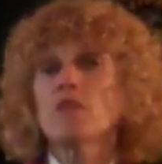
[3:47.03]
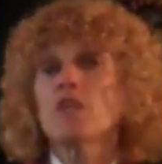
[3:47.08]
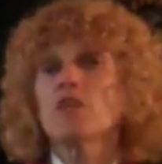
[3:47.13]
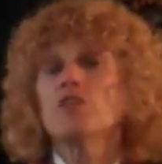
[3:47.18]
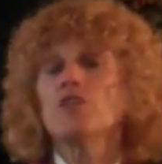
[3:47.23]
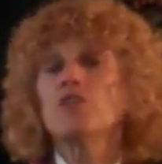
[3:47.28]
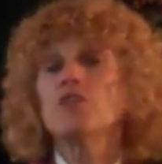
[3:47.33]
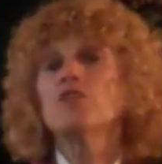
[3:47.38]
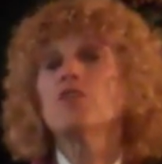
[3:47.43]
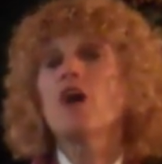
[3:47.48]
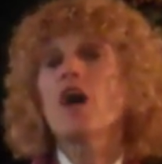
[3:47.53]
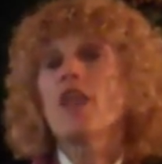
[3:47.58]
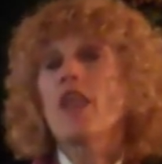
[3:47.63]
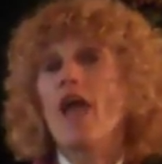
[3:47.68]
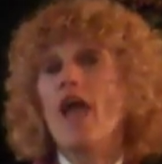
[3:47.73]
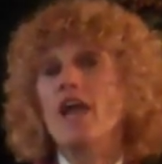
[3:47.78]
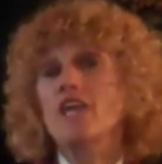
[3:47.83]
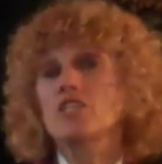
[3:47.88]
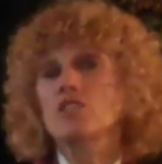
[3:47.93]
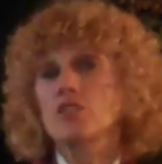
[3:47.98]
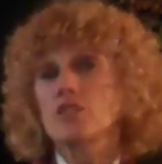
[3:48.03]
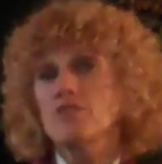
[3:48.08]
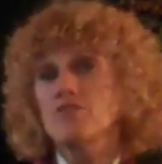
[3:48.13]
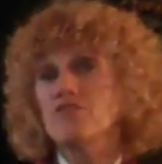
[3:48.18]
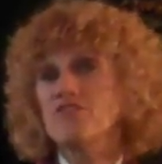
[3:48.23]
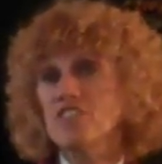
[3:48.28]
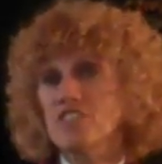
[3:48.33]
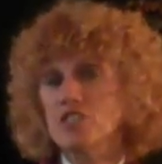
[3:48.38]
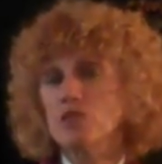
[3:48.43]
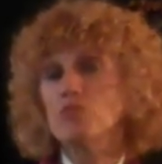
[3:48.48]
you're not actually
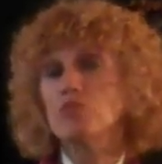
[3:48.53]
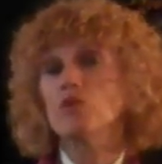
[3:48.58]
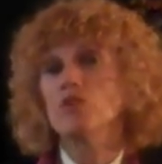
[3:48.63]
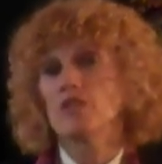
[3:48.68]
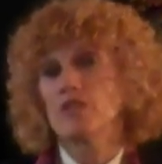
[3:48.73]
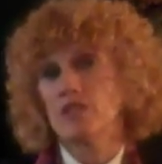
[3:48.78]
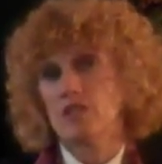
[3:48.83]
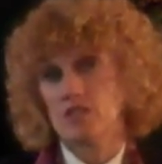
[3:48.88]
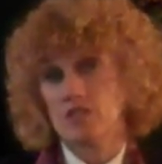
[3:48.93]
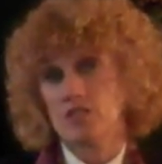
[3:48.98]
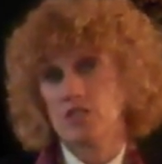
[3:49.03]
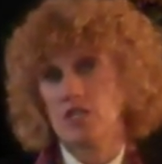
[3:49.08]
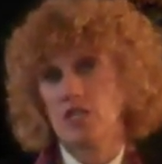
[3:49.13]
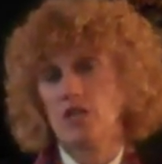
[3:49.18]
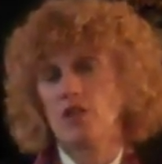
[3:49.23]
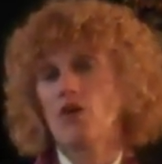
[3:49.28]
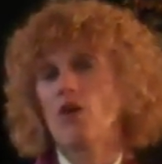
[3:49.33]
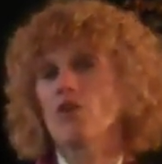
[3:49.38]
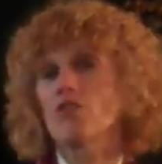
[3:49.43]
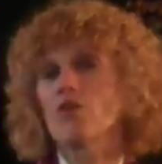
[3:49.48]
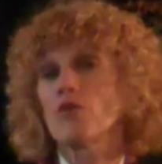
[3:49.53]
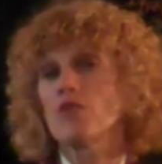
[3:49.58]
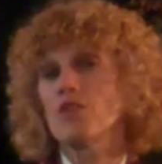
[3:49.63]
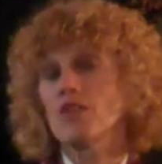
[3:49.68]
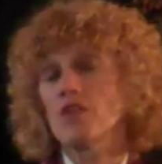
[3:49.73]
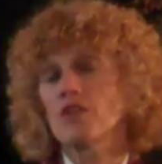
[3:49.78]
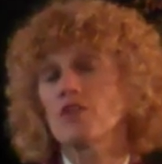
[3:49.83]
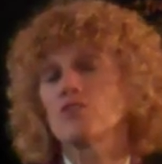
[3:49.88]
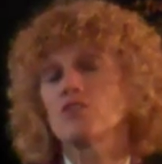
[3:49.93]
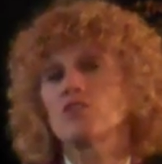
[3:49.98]
visible in the scene, although
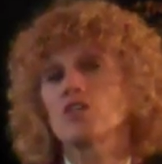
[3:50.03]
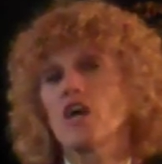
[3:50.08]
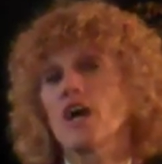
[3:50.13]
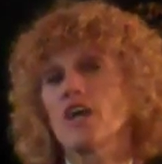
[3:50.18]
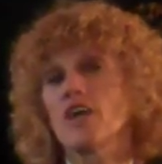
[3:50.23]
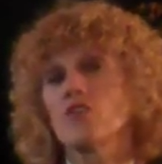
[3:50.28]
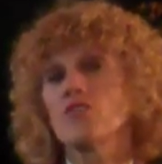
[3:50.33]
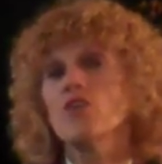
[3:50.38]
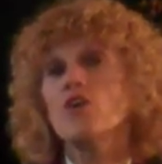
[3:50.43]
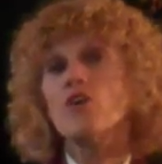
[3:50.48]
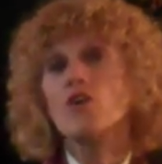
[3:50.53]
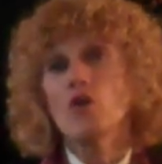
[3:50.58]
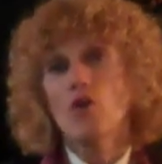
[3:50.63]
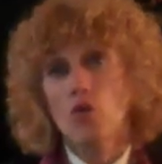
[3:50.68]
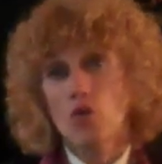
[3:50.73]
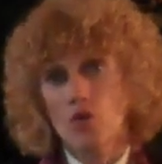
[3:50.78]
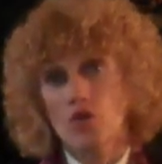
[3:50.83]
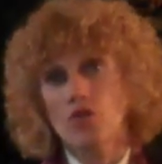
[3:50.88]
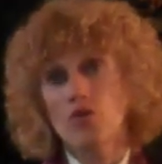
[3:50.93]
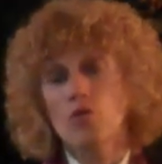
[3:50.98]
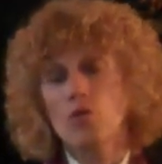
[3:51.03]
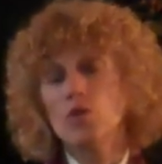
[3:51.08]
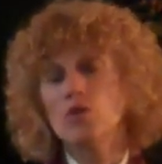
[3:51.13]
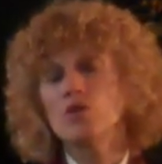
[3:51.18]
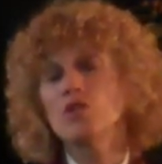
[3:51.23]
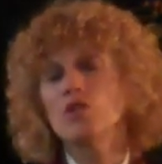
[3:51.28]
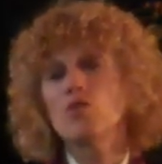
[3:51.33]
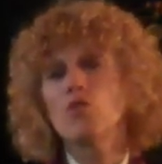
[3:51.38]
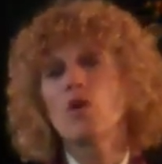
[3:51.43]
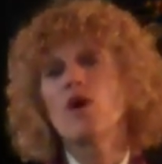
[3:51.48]
the inner child or the
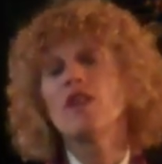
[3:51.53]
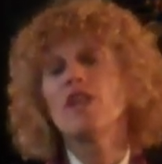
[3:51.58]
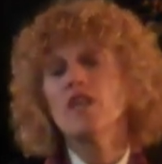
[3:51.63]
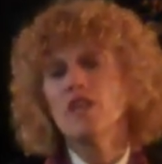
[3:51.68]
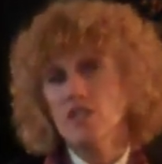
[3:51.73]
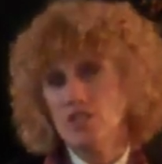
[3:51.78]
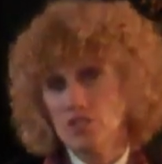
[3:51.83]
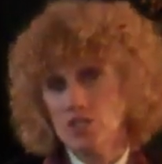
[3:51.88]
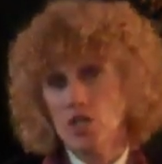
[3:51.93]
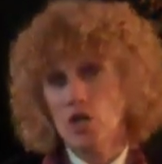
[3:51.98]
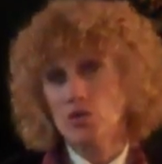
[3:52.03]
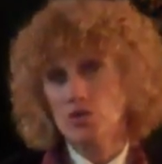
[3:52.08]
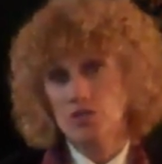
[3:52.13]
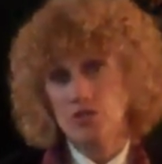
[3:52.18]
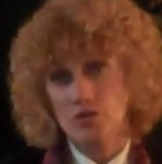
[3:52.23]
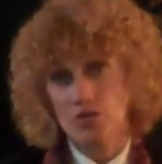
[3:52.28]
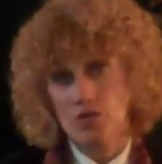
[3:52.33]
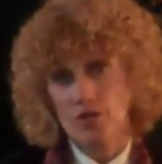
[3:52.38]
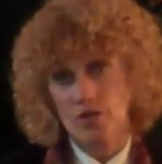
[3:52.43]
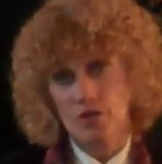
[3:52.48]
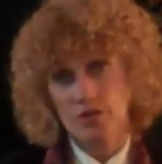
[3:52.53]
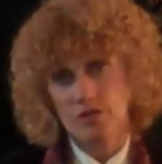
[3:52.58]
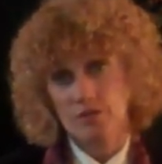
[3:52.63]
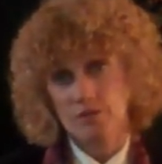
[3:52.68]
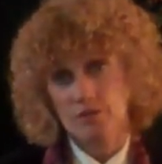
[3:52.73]
wounded one knows you're there.